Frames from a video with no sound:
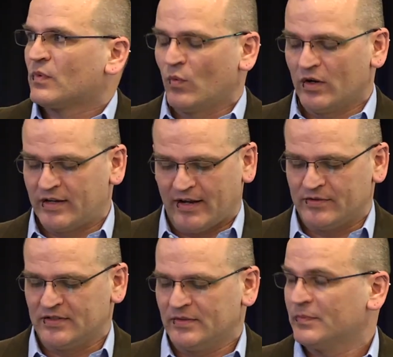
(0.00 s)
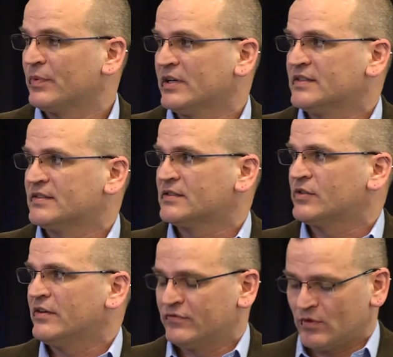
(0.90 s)
word count is pretty
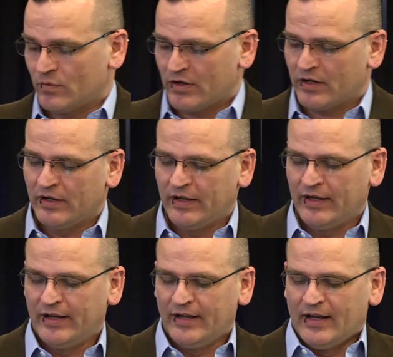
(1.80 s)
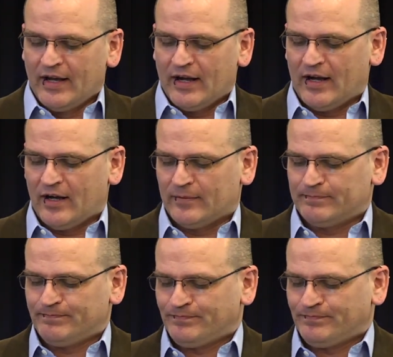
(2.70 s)
straightforward. So